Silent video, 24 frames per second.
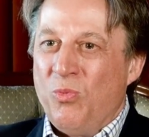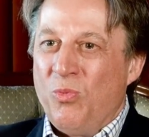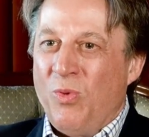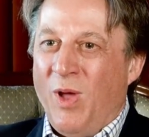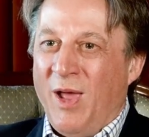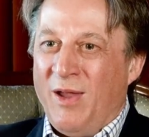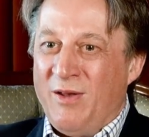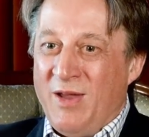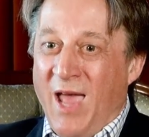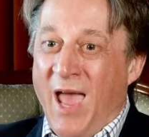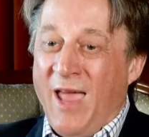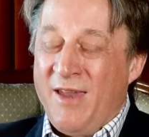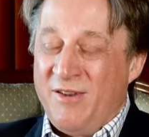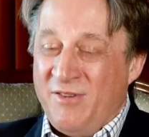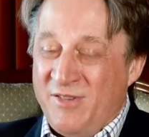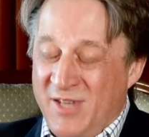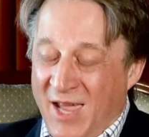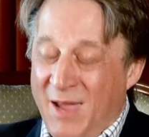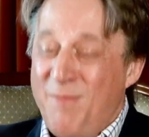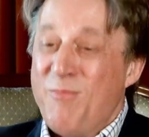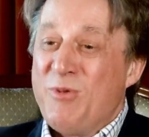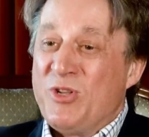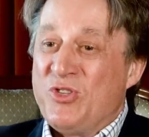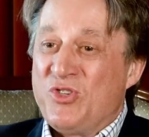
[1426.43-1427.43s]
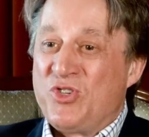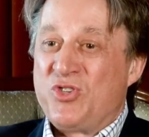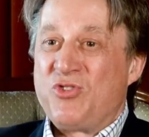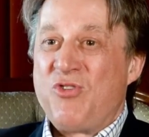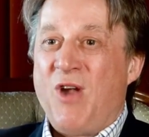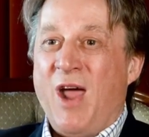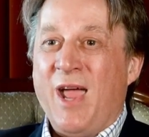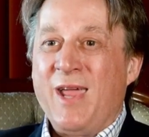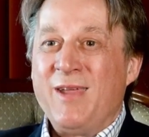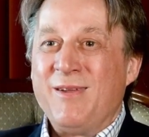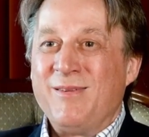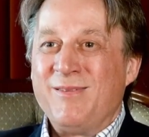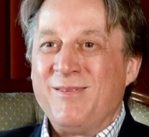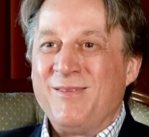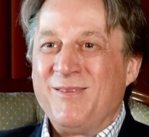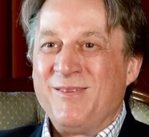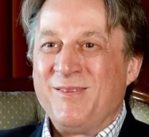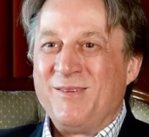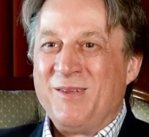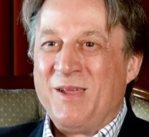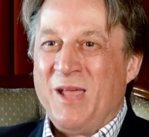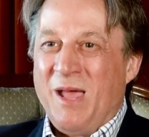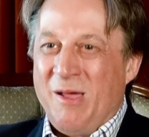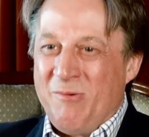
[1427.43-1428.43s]
and demonstrate,
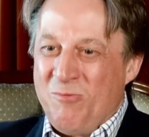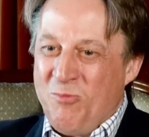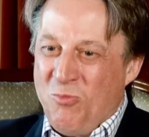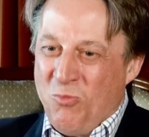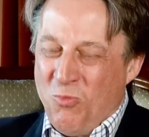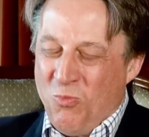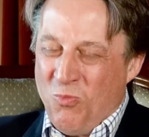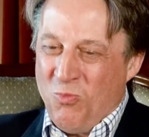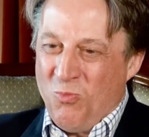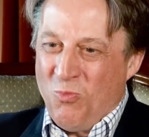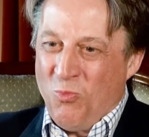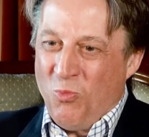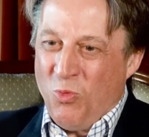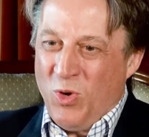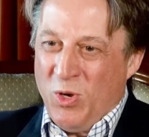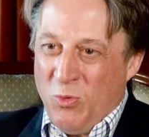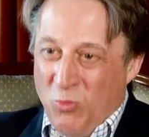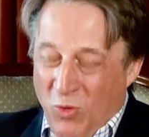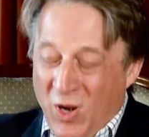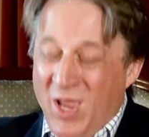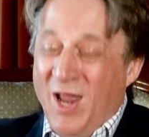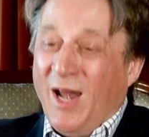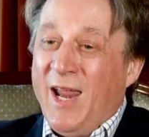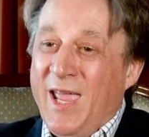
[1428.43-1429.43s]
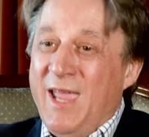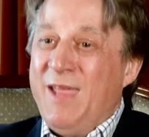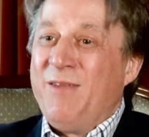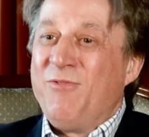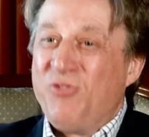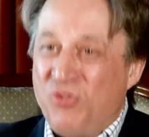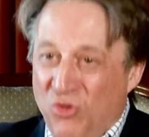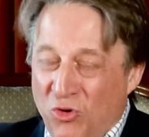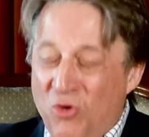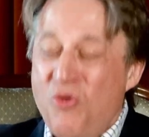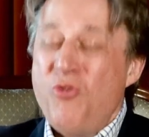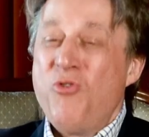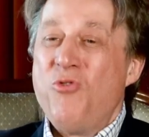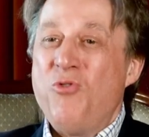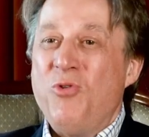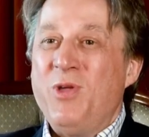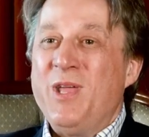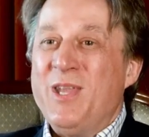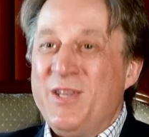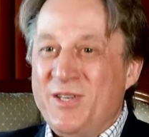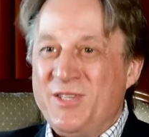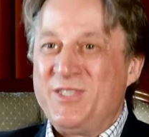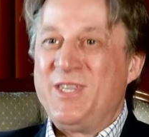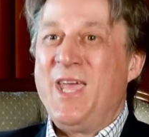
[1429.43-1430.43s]
we really do
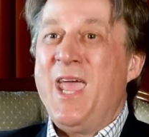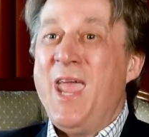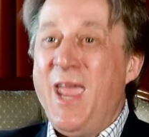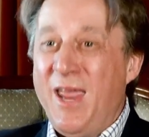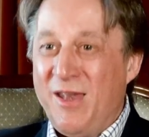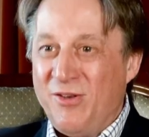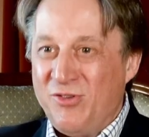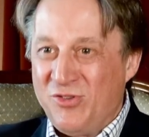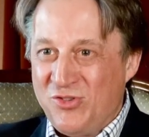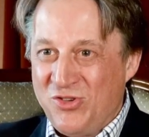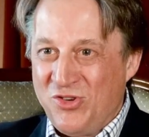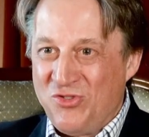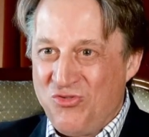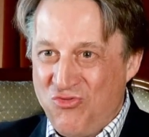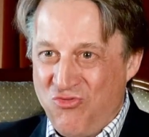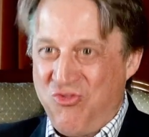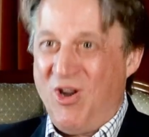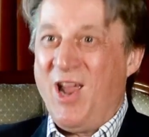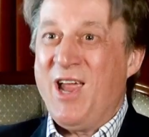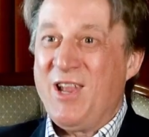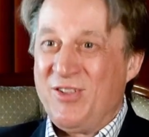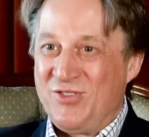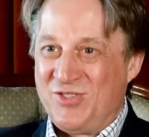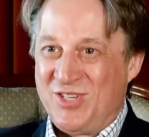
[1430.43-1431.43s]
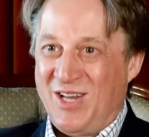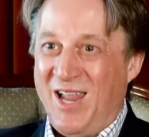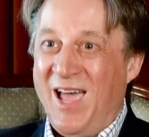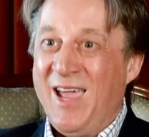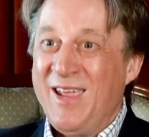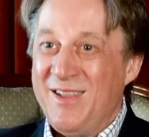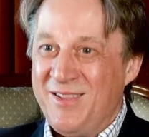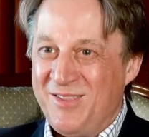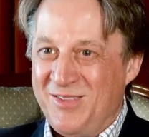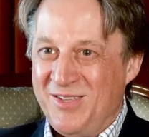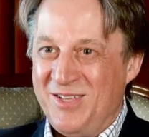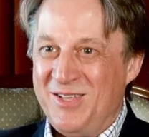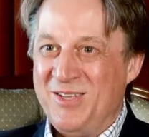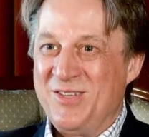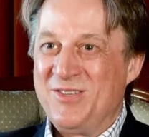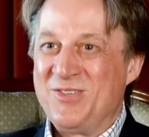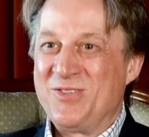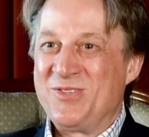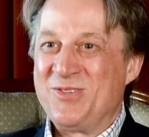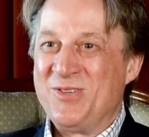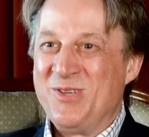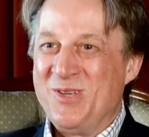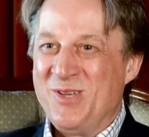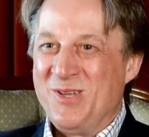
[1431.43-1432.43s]
intend to translate
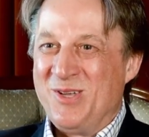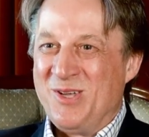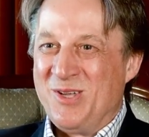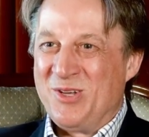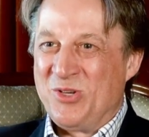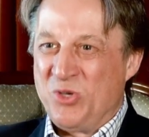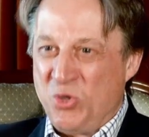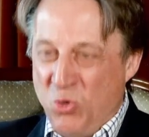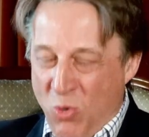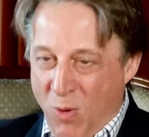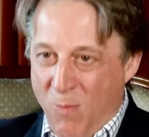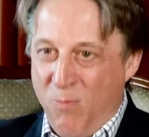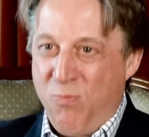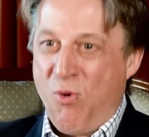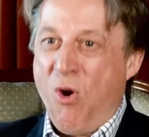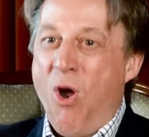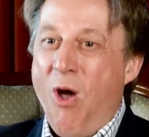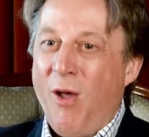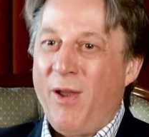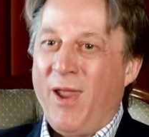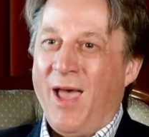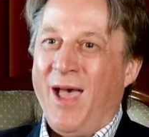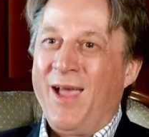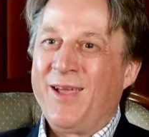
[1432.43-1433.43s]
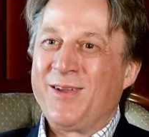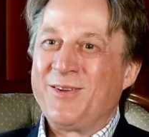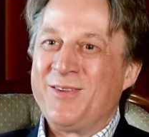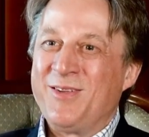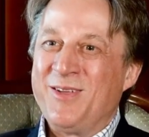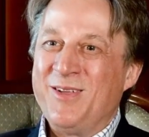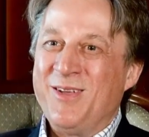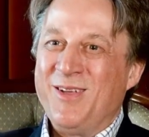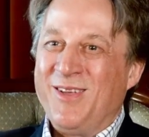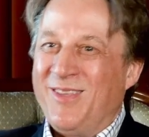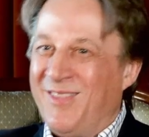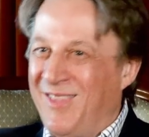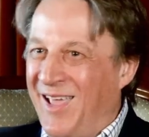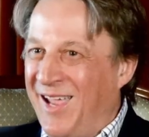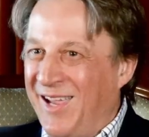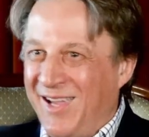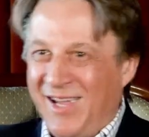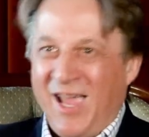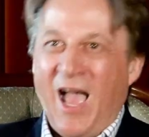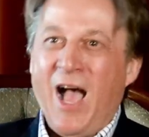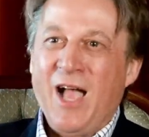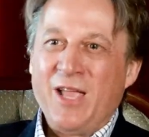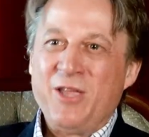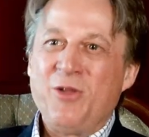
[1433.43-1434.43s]
this to a product, they
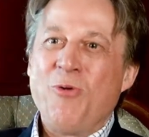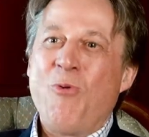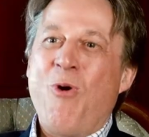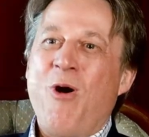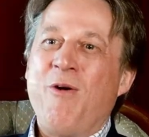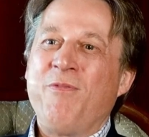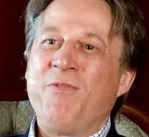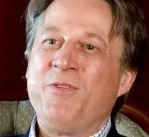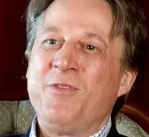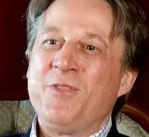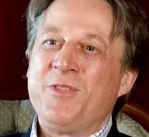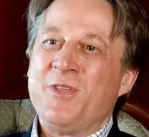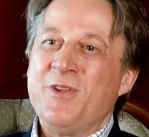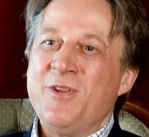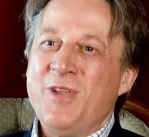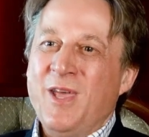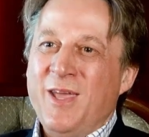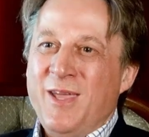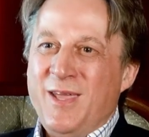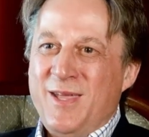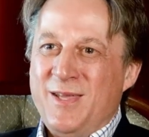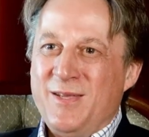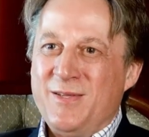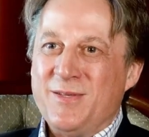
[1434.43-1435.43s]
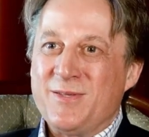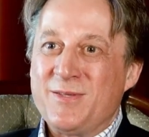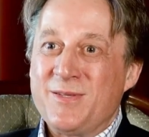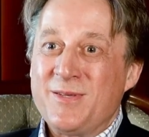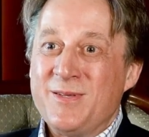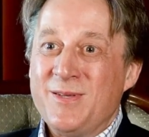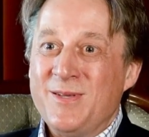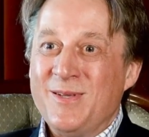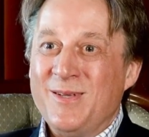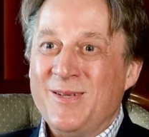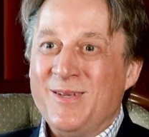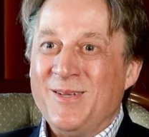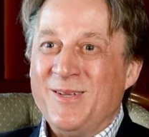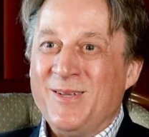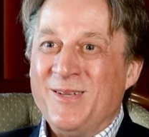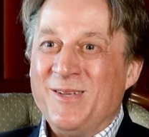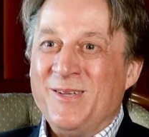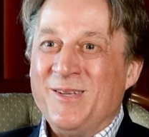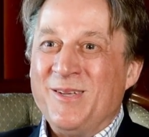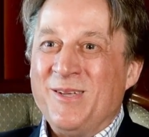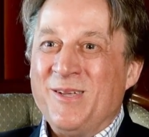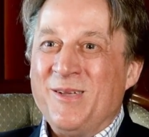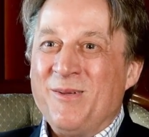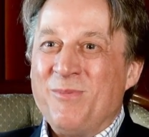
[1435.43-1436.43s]
cut you off at the knees,
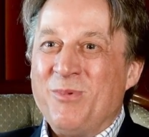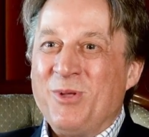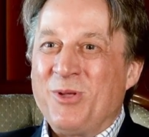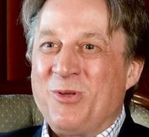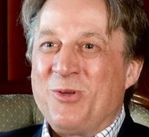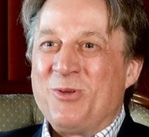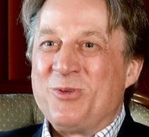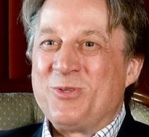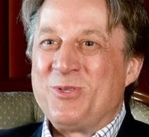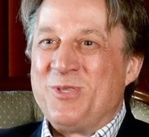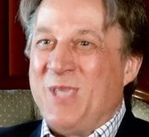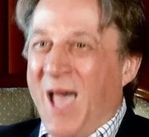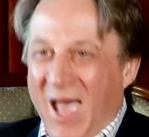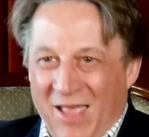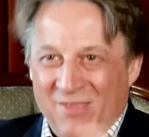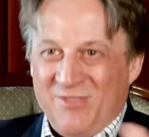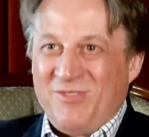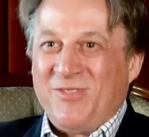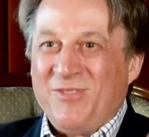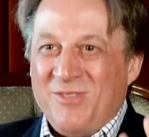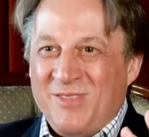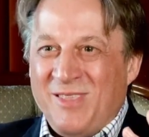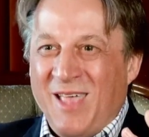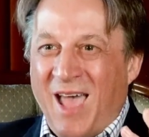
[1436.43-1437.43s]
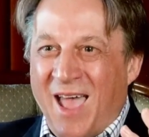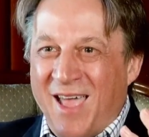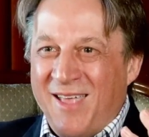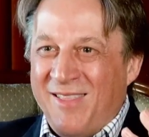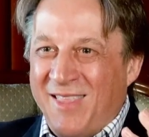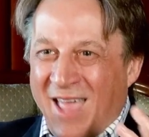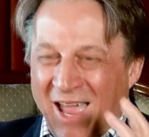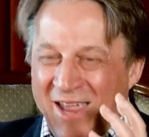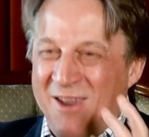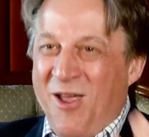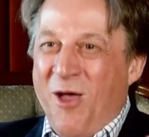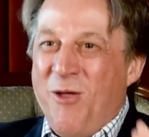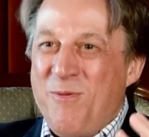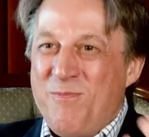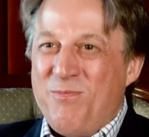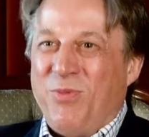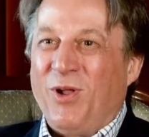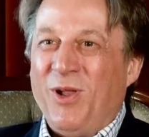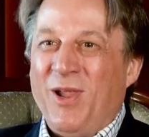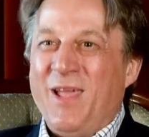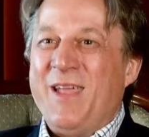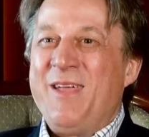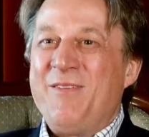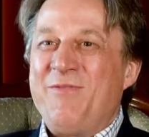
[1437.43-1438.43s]
because they don't
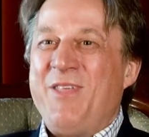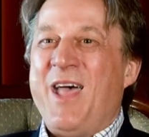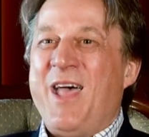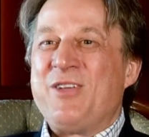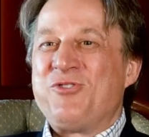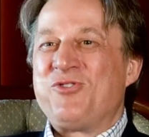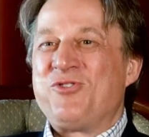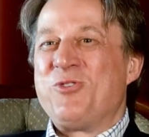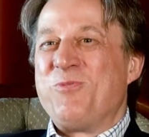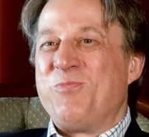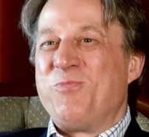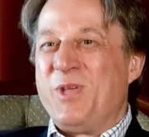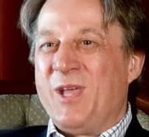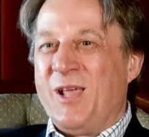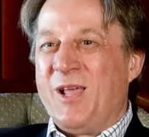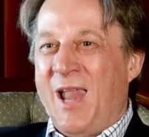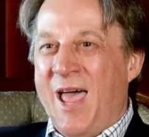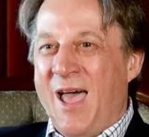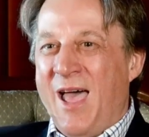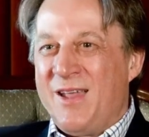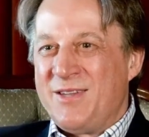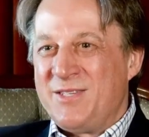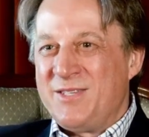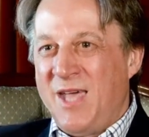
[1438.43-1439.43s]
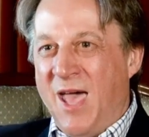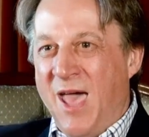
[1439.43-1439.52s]
believe that should be allowed to